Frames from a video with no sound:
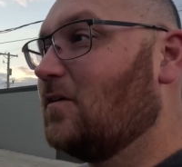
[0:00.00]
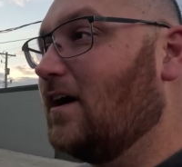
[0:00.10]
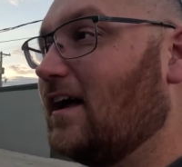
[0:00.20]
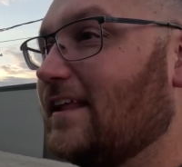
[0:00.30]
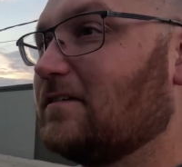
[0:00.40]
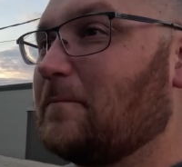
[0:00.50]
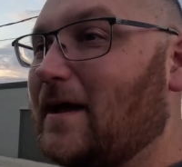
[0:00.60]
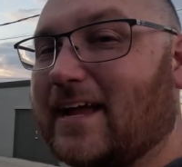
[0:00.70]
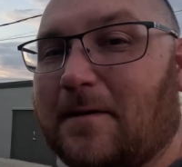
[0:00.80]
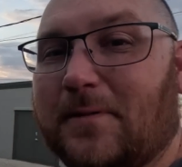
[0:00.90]
well, I think we
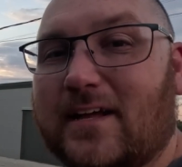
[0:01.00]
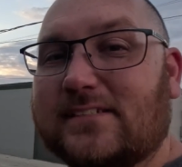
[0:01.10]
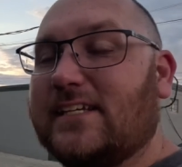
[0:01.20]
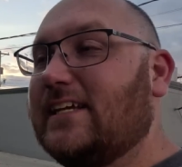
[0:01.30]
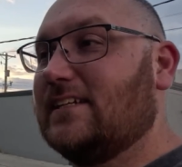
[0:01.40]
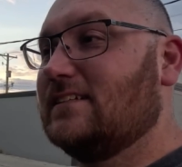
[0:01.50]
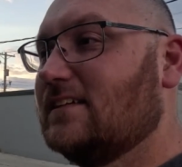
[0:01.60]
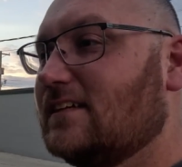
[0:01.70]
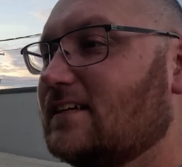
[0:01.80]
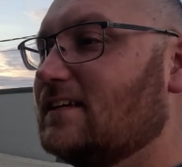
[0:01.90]
about got plugs in
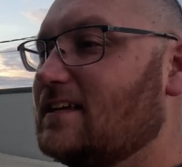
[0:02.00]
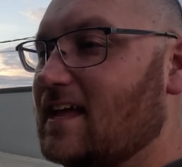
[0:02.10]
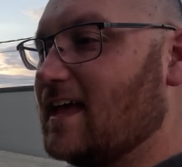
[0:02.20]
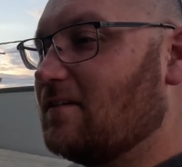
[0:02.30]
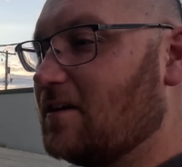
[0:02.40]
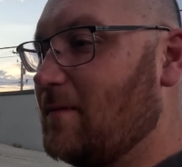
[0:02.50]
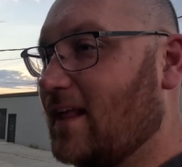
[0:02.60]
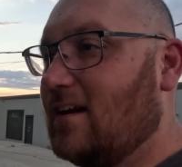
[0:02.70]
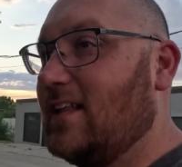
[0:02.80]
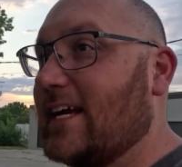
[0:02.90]
and we're gonna
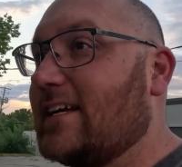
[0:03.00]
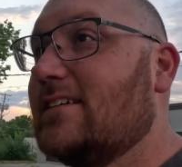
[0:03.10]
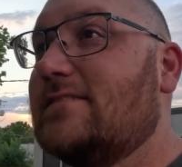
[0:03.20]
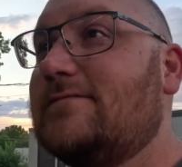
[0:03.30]
make another lick.